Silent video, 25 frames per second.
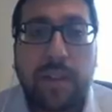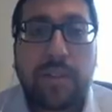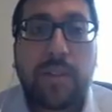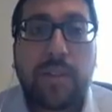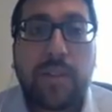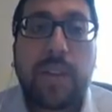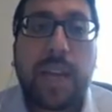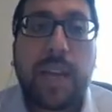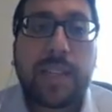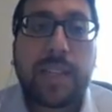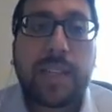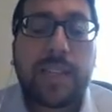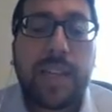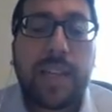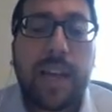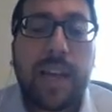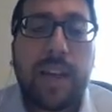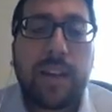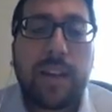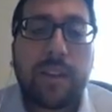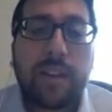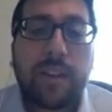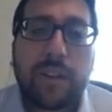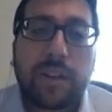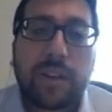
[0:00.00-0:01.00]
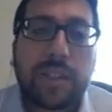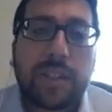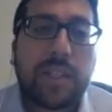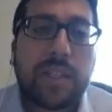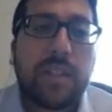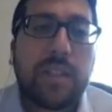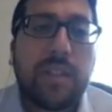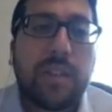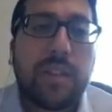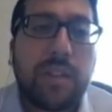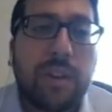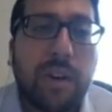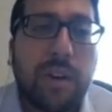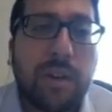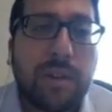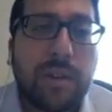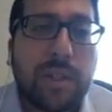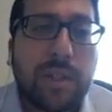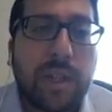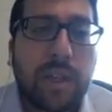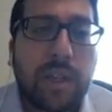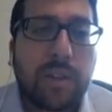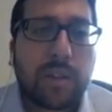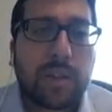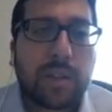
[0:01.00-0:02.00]
so yatsa, you're still
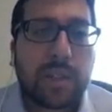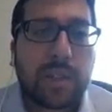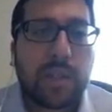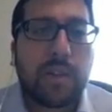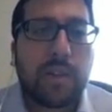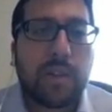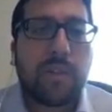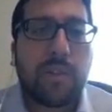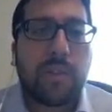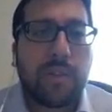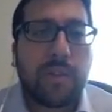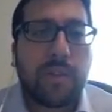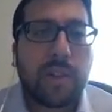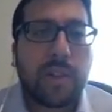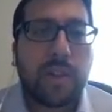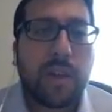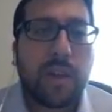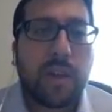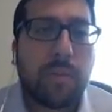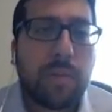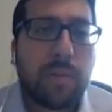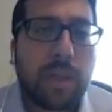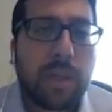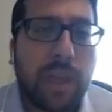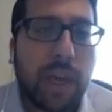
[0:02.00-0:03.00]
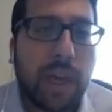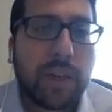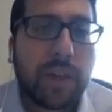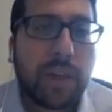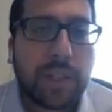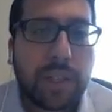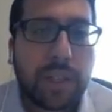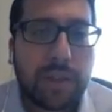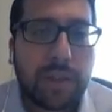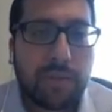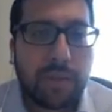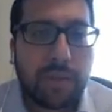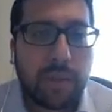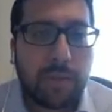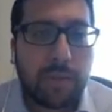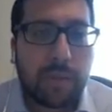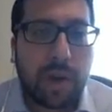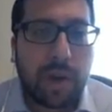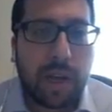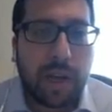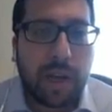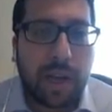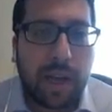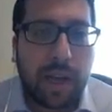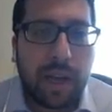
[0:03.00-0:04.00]
yotze, you're still fulfilled the obligation of the
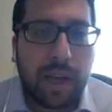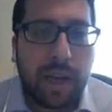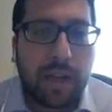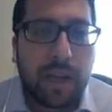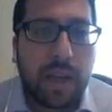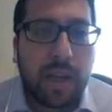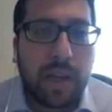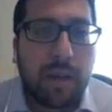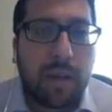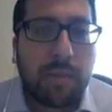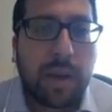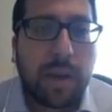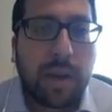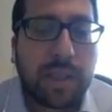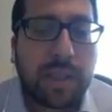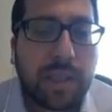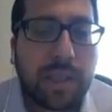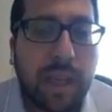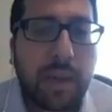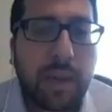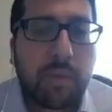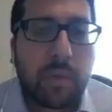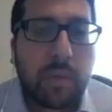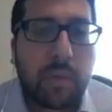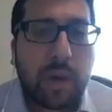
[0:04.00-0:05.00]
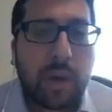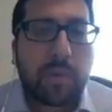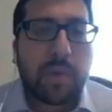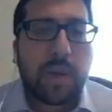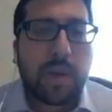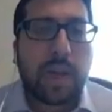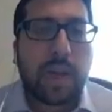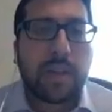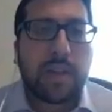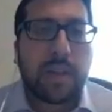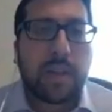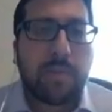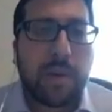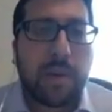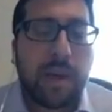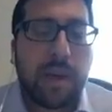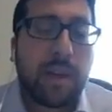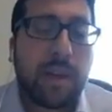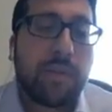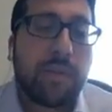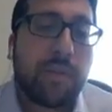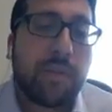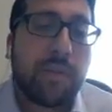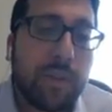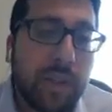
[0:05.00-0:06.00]
bracha by saying borei pri
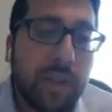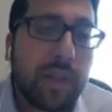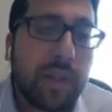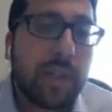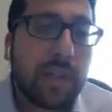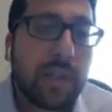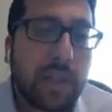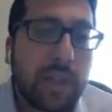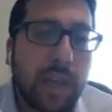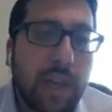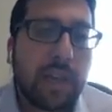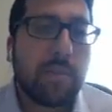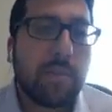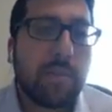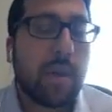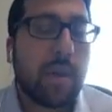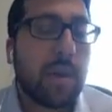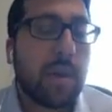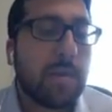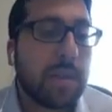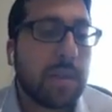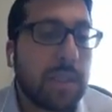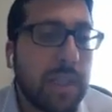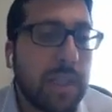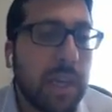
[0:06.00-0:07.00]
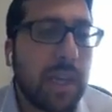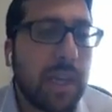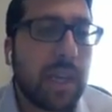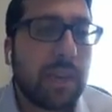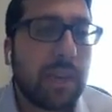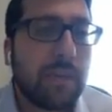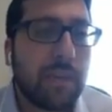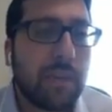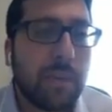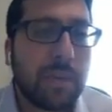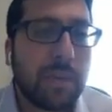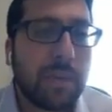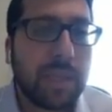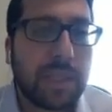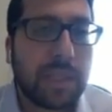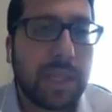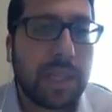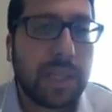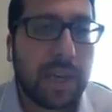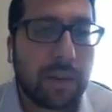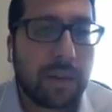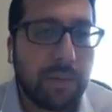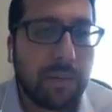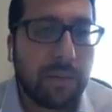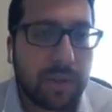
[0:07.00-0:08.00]
adama, if you did it again by mistake, if it was a
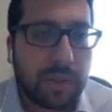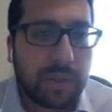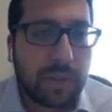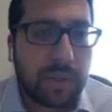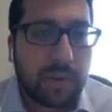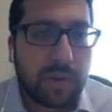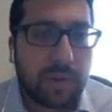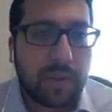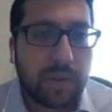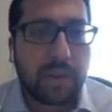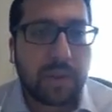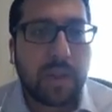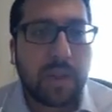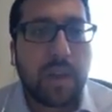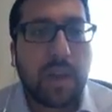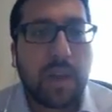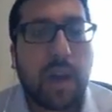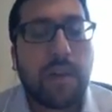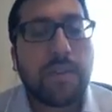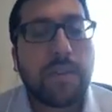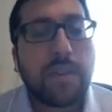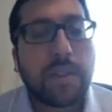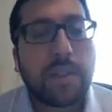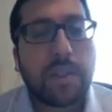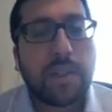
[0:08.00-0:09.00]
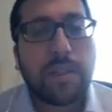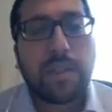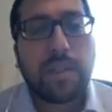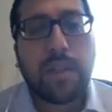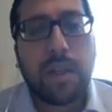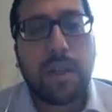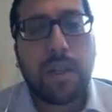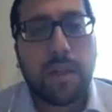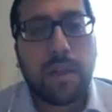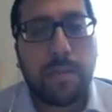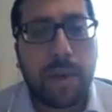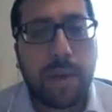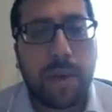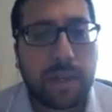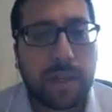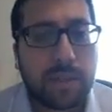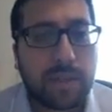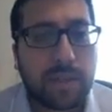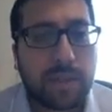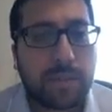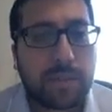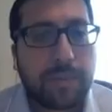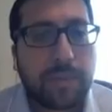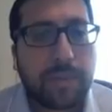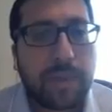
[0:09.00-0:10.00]
second resort. Obviously it's not the
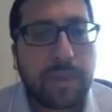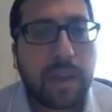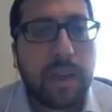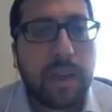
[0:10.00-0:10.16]
best.